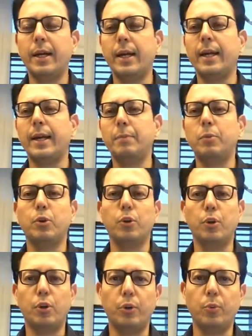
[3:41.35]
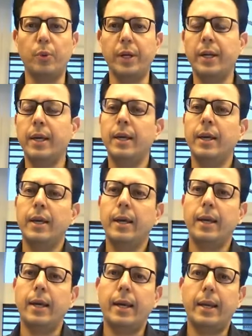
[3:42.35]
I had put on a lot of weight
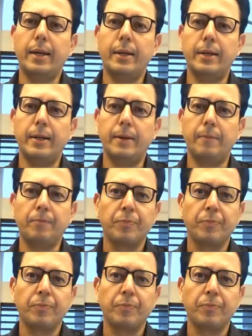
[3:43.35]
and uh,